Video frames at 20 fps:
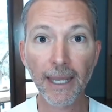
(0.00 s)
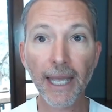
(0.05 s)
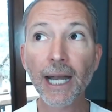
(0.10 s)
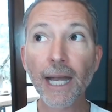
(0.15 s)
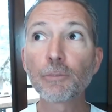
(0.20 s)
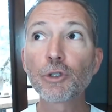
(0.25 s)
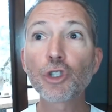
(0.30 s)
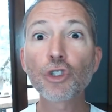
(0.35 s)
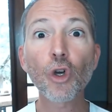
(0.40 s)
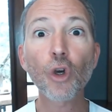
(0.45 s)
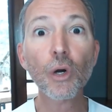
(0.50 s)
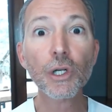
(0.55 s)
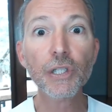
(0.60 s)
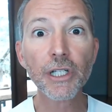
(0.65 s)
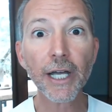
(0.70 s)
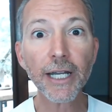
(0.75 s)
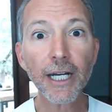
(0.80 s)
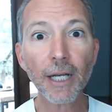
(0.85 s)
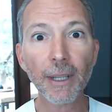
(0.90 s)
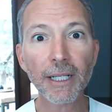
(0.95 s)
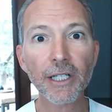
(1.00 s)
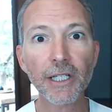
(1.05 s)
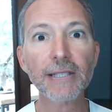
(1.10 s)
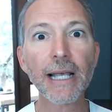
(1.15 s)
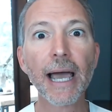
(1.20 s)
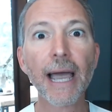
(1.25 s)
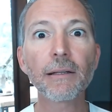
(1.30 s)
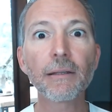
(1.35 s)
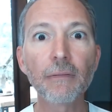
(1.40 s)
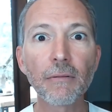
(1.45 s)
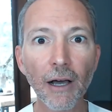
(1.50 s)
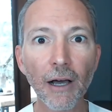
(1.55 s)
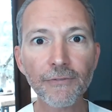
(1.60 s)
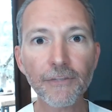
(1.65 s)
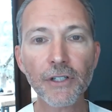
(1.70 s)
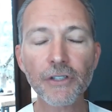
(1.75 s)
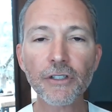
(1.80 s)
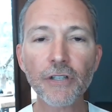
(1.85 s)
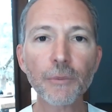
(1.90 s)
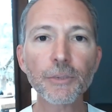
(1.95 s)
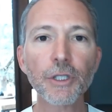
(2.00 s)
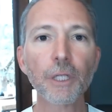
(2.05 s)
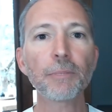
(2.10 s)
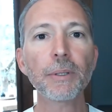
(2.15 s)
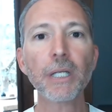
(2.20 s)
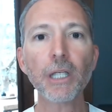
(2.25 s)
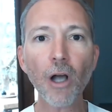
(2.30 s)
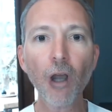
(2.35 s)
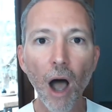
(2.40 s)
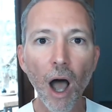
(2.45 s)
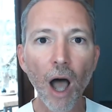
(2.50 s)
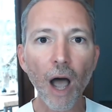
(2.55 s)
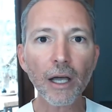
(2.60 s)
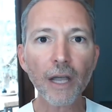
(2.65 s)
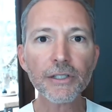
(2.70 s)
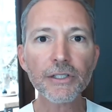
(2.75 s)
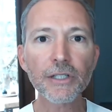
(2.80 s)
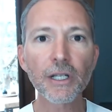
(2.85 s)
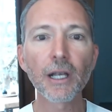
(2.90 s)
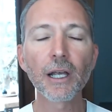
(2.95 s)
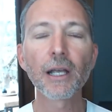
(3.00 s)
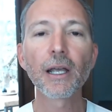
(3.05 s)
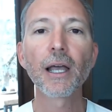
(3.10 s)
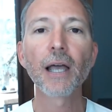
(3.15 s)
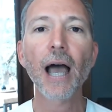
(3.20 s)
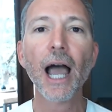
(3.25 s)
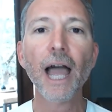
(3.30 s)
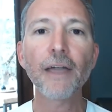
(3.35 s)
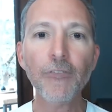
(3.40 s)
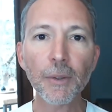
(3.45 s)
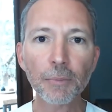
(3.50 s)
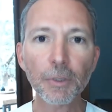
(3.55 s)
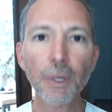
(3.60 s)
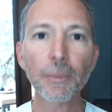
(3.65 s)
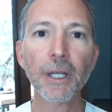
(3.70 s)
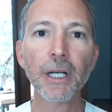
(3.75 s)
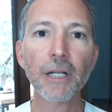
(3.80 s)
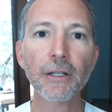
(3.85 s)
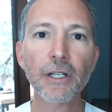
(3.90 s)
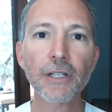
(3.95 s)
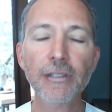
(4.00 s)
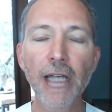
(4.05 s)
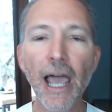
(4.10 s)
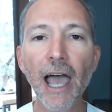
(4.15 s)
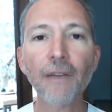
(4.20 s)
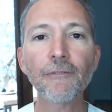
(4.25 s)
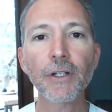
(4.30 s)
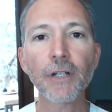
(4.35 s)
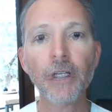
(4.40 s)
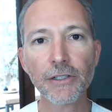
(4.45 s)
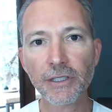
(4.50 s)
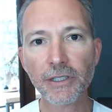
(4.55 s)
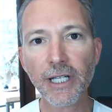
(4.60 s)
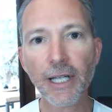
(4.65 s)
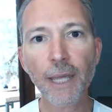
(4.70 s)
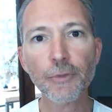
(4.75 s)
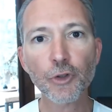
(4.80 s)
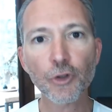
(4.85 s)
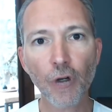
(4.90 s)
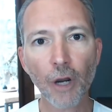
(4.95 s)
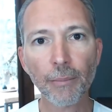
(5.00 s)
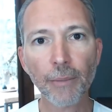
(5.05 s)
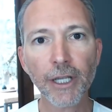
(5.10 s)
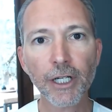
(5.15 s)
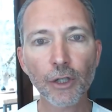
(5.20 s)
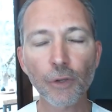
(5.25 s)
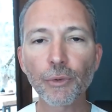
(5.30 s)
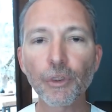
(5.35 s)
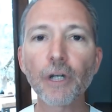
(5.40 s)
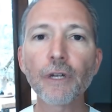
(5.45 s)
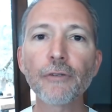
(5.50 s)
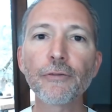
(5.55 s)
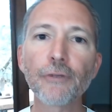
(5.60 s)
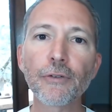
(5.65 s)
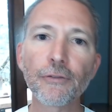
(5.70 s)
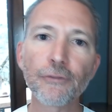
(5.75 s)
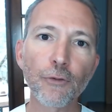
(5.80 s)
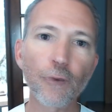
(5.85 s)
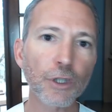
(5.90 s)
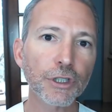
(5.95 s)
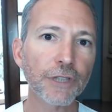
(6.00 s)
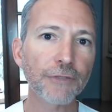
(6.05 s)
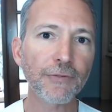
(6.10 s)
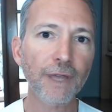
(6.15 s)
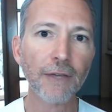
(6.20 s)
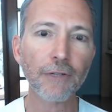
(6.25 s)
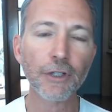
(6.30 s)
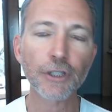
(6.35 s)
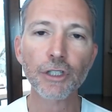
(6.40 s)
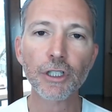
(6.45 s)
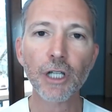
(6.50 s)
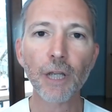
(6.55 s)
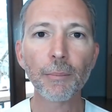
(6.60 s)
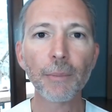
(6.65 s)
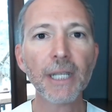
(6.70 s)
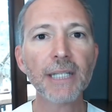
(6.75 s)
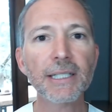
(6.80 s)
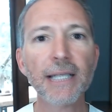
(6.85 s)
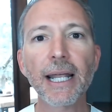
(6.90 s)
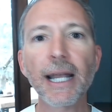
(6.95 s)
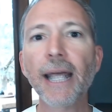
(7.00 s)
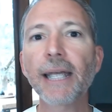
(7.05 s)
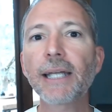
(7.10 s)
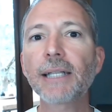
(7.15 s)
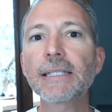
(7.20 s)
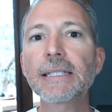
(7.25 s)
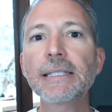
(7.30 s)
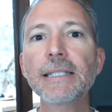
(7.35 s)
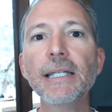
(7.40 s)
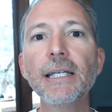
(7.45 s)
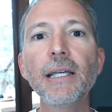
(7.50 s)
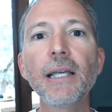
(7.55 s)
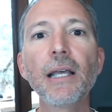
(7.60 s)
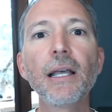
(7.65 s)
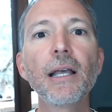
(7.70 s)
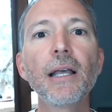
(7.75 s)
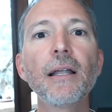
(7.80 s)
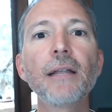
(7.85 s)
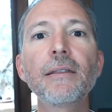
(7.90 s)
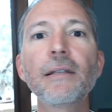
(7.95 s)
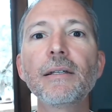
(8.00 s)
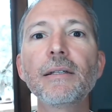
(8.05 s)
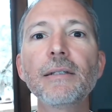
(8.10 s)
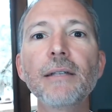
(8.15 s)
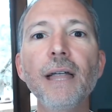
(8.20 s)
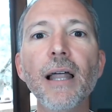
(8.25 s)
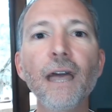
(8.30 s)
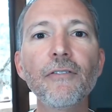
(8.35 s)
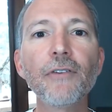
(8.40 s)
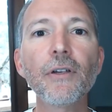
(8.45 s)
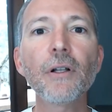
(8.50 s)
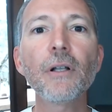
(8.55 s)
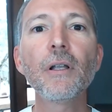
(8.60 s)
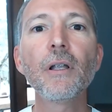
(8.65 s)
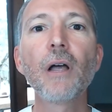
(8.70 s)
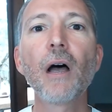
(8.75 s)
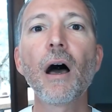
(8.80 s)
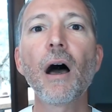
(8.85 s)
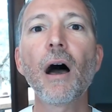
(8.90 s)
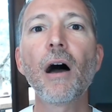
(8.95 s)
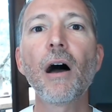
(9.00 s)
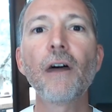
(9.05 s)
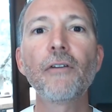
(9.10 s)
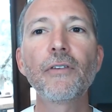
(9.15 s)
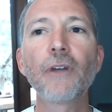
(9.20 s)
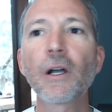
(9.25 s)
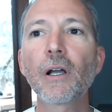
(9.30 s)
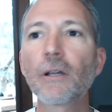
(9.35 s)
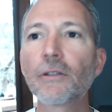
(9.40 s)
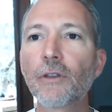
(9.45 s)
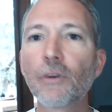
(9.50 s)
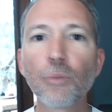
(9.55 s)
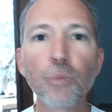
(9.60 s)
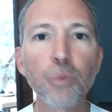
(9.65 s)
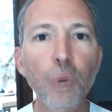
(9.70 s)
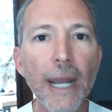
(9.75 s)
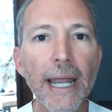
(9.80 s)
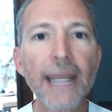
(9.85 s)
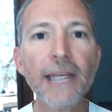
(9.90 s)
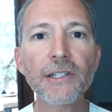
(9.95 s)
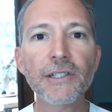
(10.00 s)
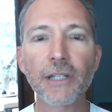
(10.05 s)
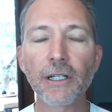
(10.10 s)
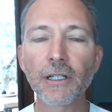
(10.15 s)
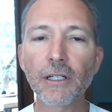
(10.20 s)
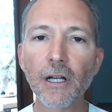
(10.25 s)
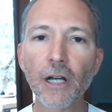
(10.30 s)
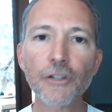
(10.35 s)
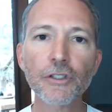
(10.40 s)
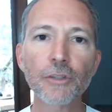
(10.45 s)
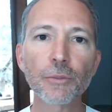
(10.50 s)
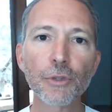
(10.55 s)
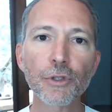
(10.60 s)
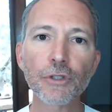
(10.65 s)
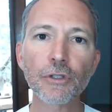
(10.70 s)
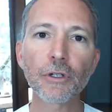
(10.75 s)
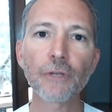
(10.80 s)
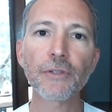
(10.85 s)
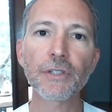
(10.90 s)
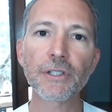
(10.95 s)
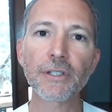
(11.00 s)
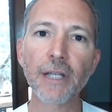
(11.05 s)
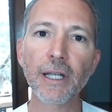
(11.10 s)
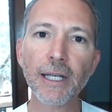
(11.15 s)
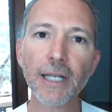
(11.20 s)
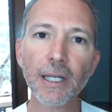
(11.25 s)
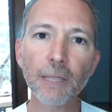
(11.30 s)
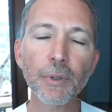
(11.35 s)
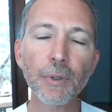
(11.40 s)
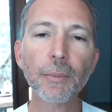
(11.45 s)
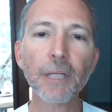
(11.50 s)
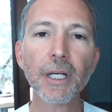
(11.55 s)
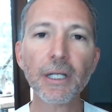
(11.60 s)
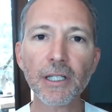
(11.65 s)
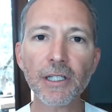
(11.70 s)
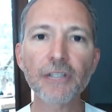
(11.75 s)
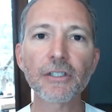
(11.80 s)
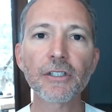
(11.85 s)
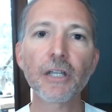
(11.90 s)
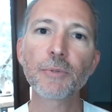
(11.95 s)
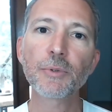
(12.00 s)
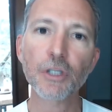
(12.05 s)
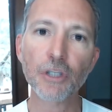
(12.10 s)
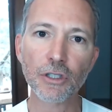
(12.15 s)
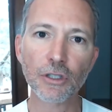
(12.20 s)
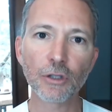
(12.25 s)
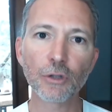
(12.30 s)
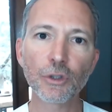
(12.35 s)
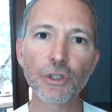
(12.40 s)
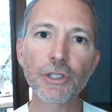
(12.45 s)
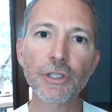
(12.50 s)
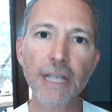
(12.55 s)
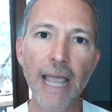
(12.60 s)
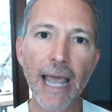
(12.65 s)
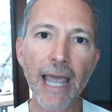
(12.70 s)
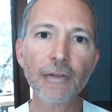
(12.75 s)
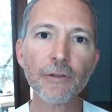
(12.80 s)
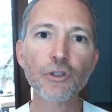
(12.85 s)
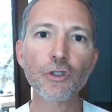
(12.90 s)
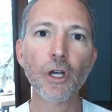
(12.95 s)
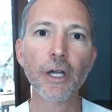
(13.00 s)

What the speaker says: And I'm so excited about this. I love this subject because I've implemented this a half a dozen times throughout my career for Fortune 500 companies, and I can see the level of the raise in customer service that implementing these types of solutions has.